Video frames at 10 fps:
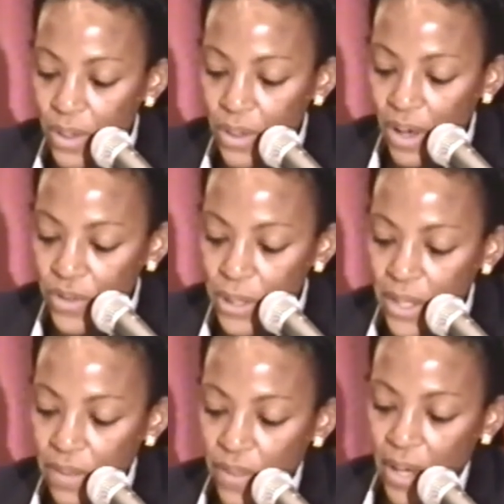having
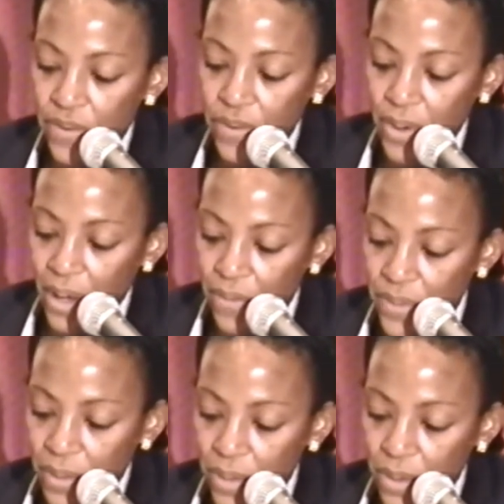said that, I
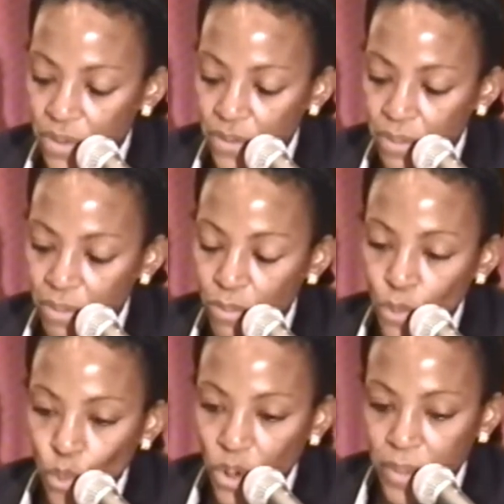think that
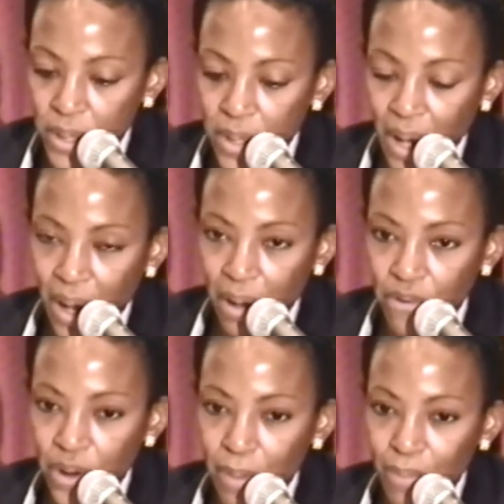women
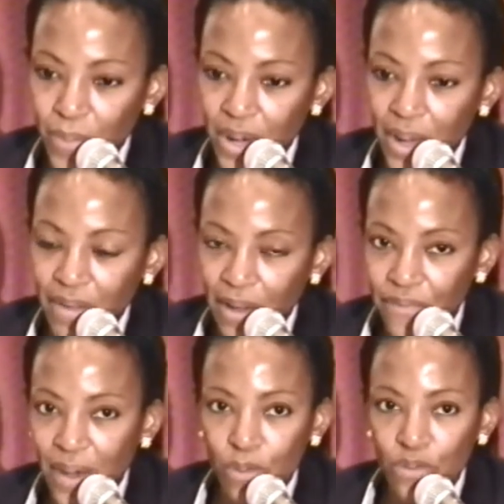are, I
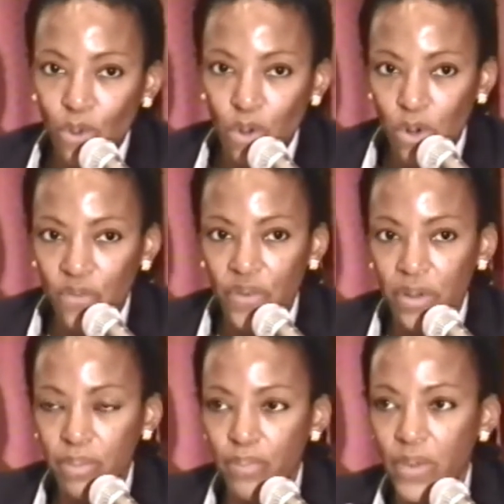found all
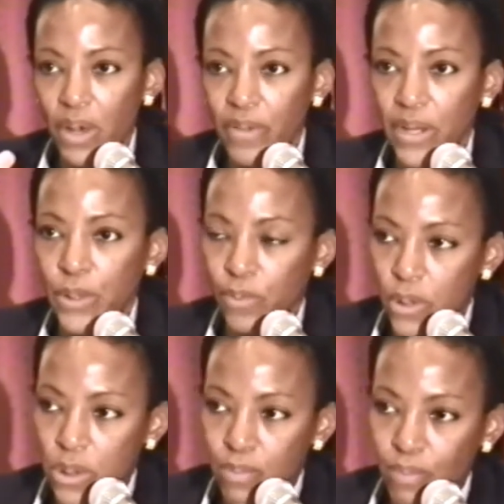over in Nigeria,
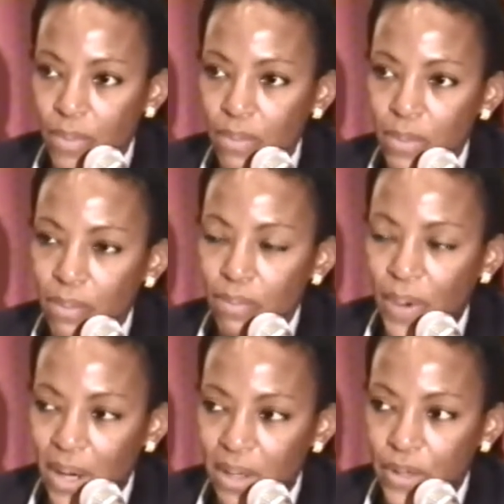because
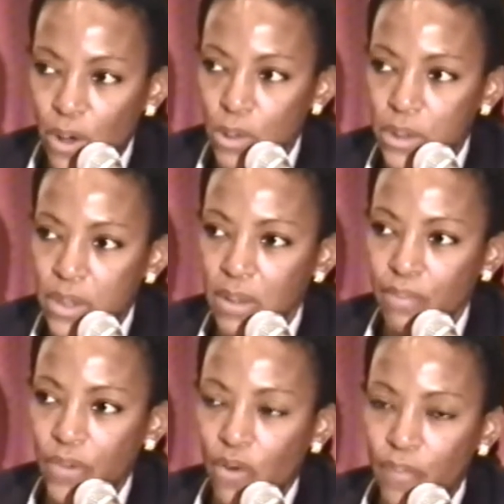partly because
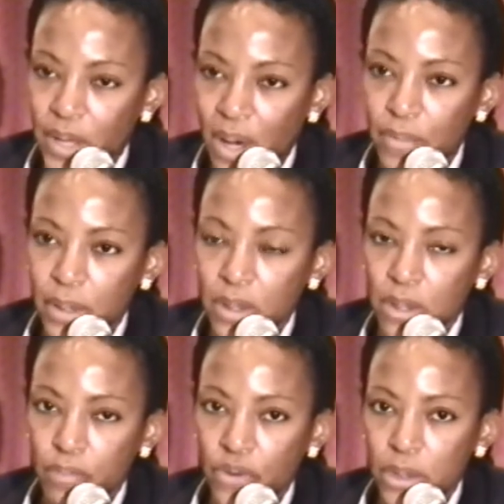of becoming
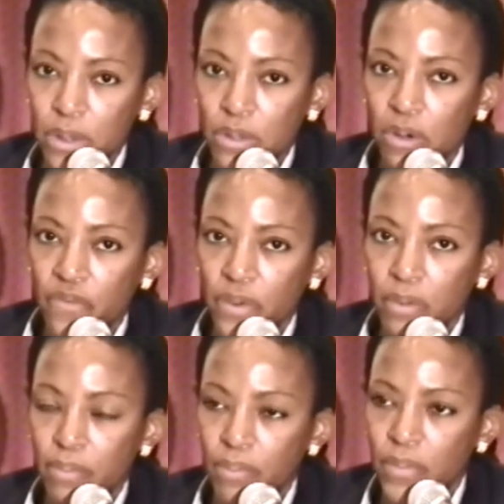the president of
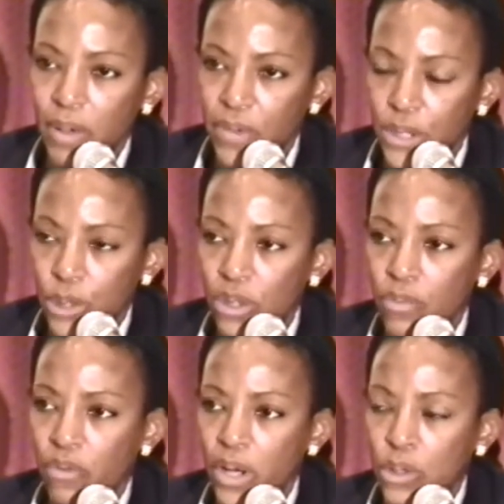a major
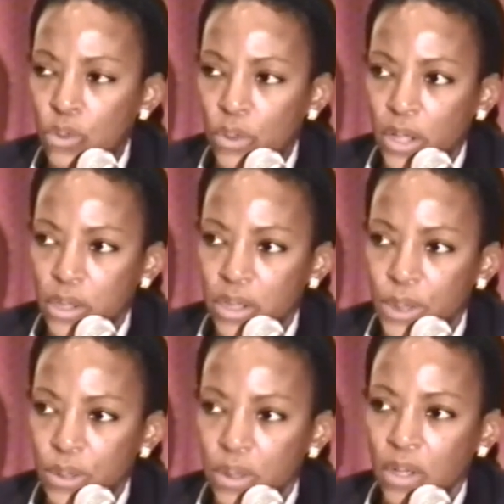human rights
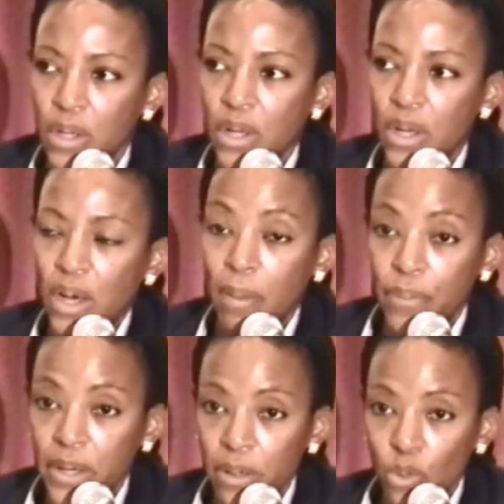organization and
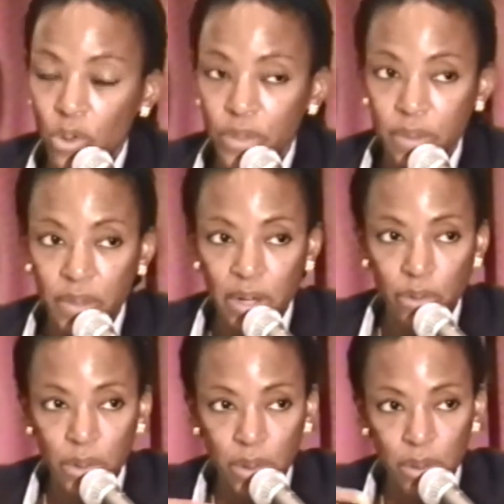being a woman, there
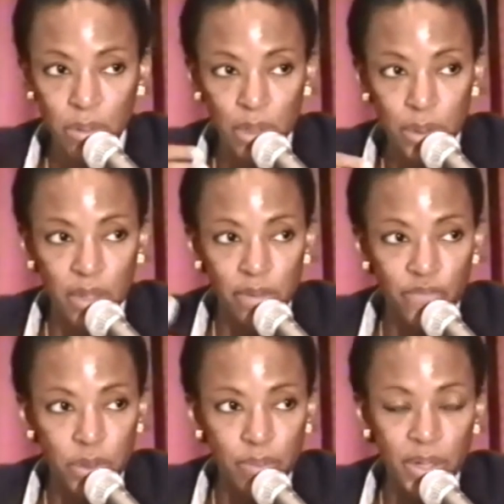is a certain
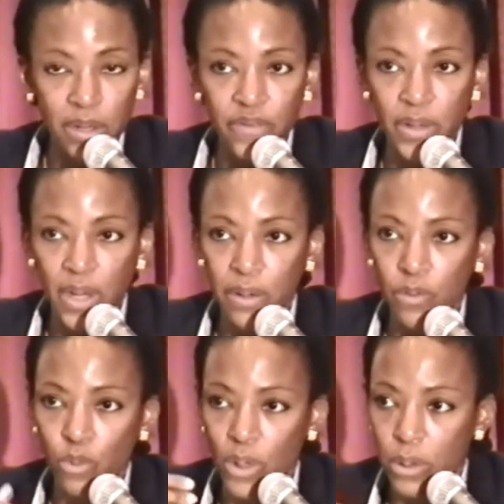visibility and
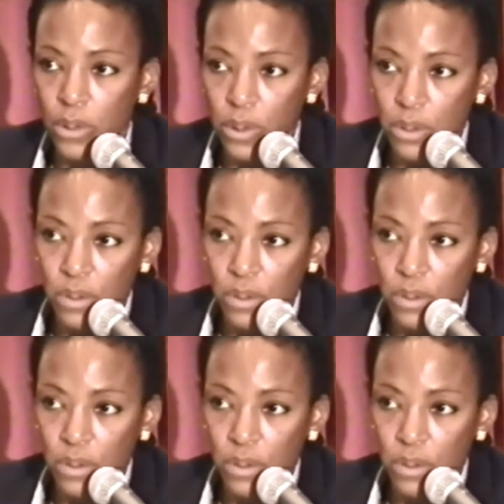one is